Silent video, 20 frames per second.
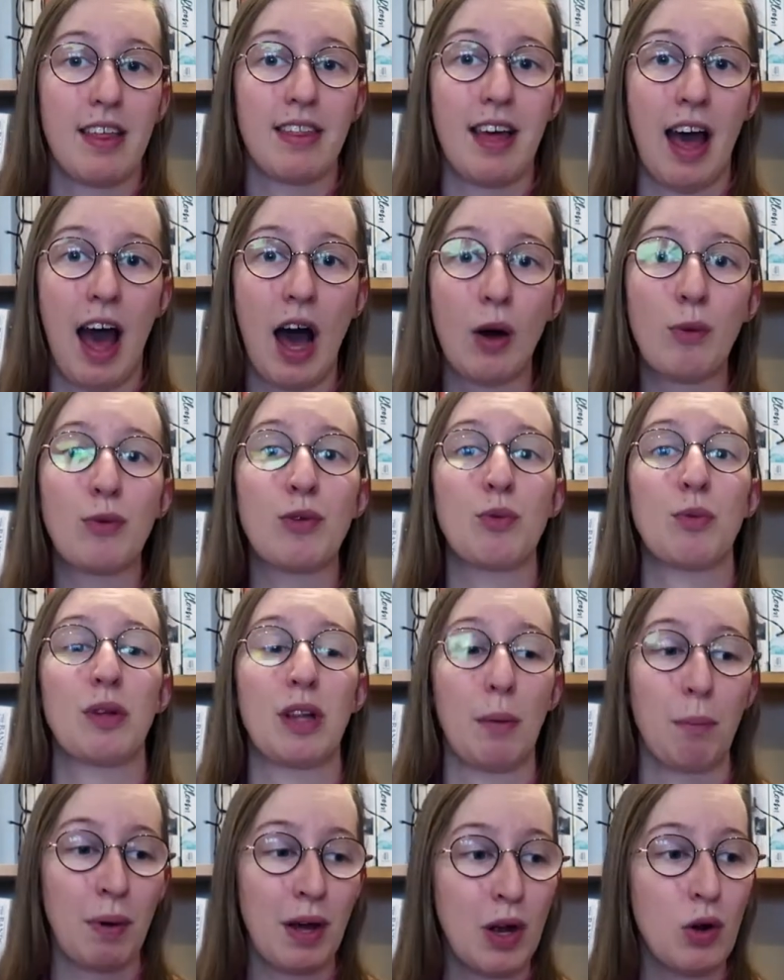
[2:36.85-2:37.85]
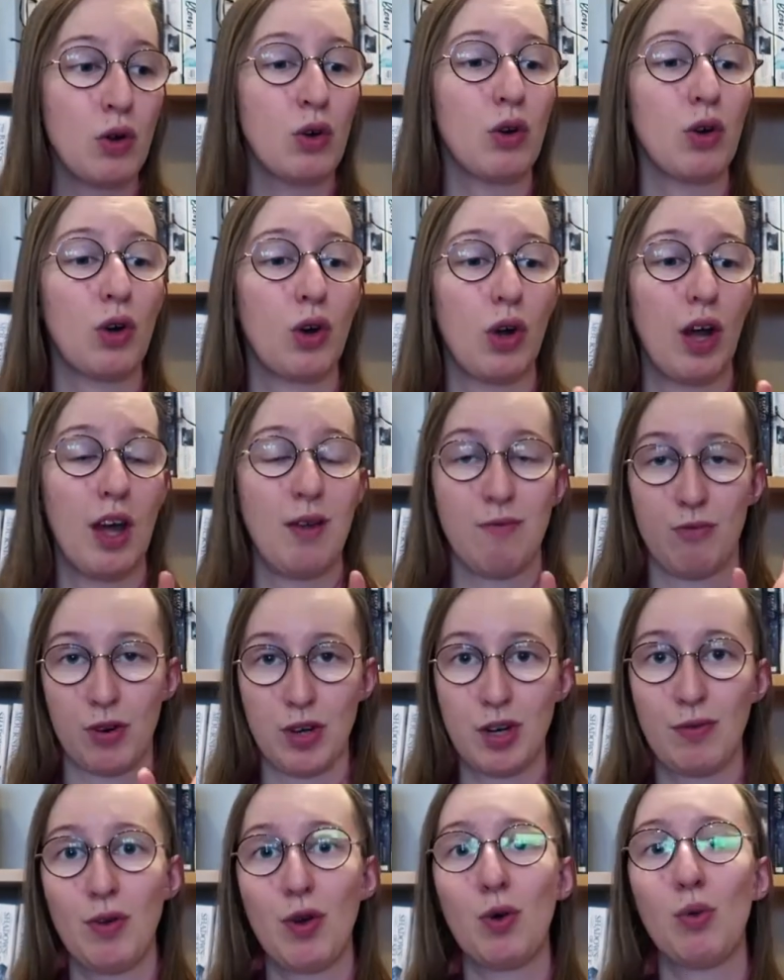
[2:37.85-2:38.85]
The house will appear in
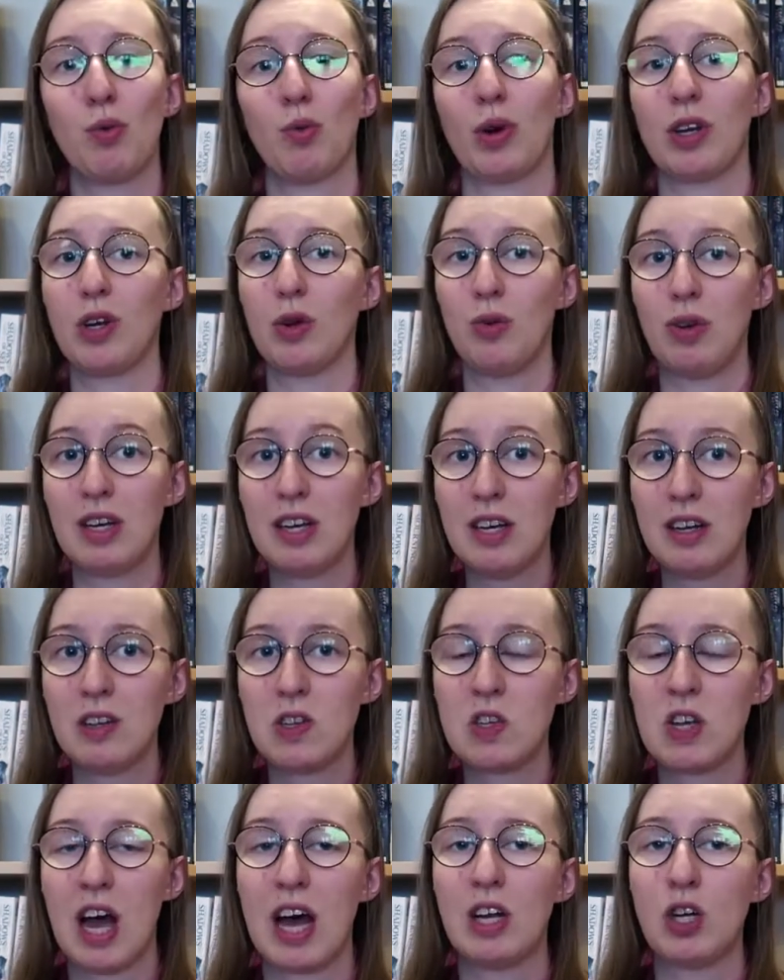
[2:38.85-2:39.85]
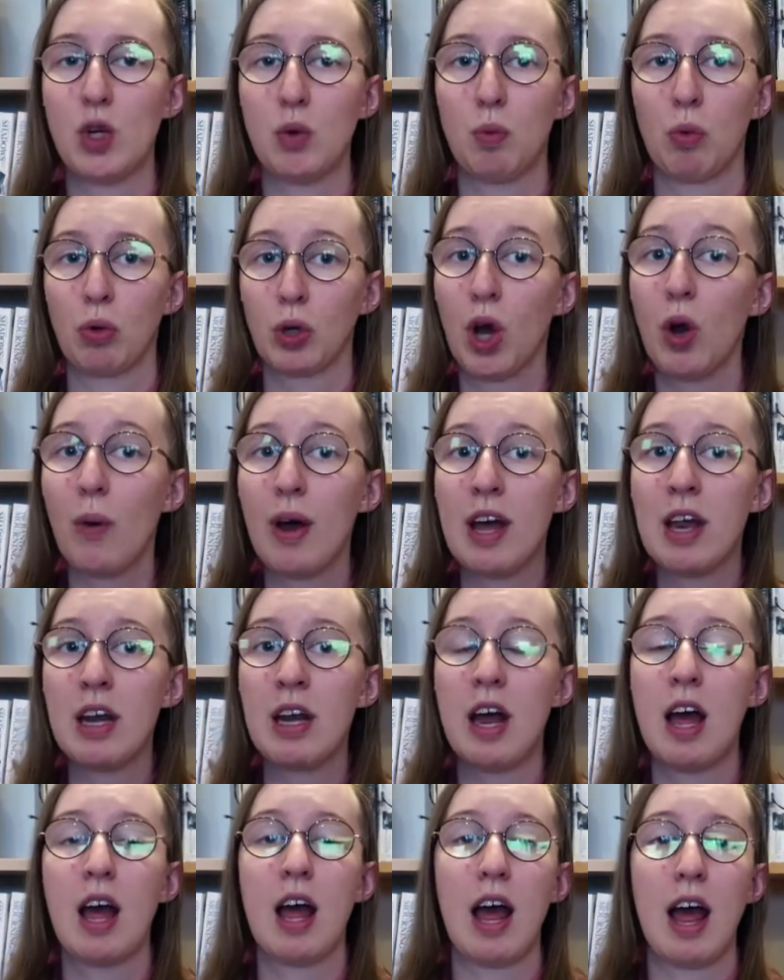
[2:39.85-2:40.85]
front of you when you need it, and you will go
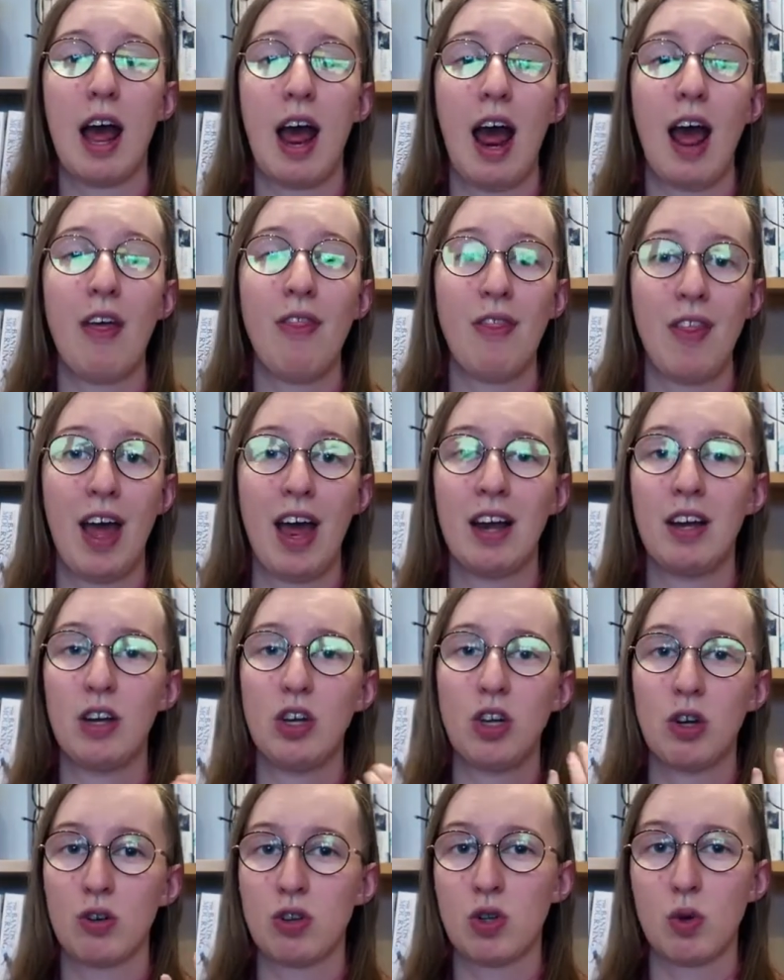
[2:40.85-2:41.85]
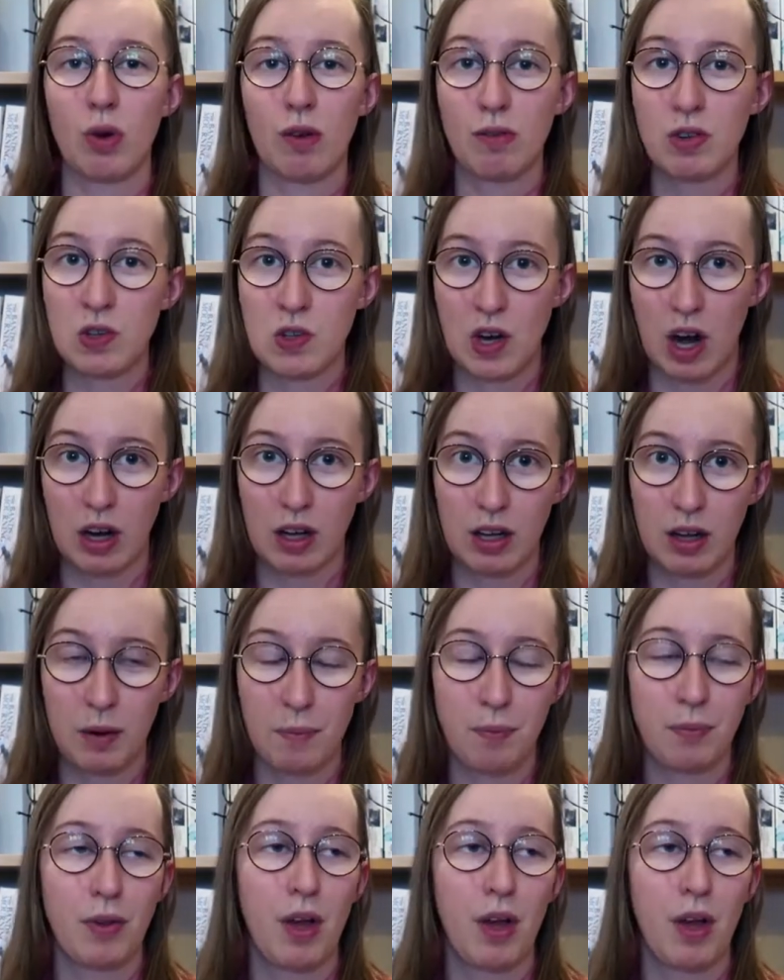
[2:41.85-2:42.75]
in, and then you're sort of stuck.